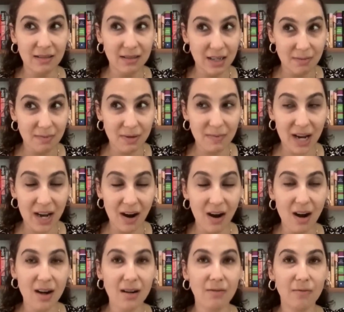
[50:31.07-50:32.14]
deep in my
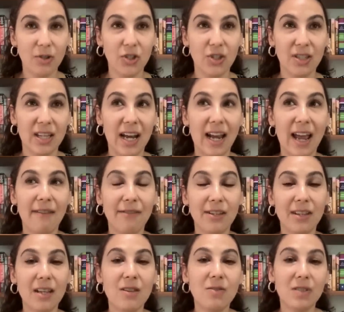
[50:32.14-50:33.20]
heart, which is that
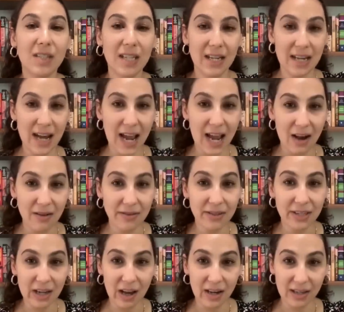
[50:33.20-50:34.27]
everything you see now,
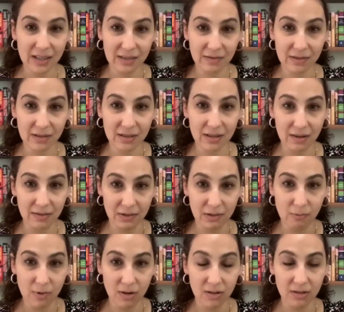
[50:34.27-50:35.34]
the Giannis's of the
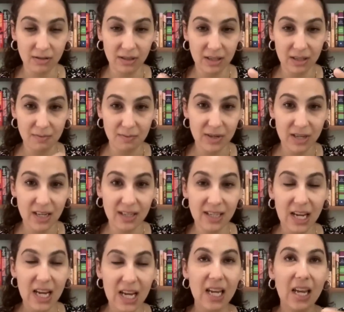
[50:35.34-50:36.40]
world, the Embiid's,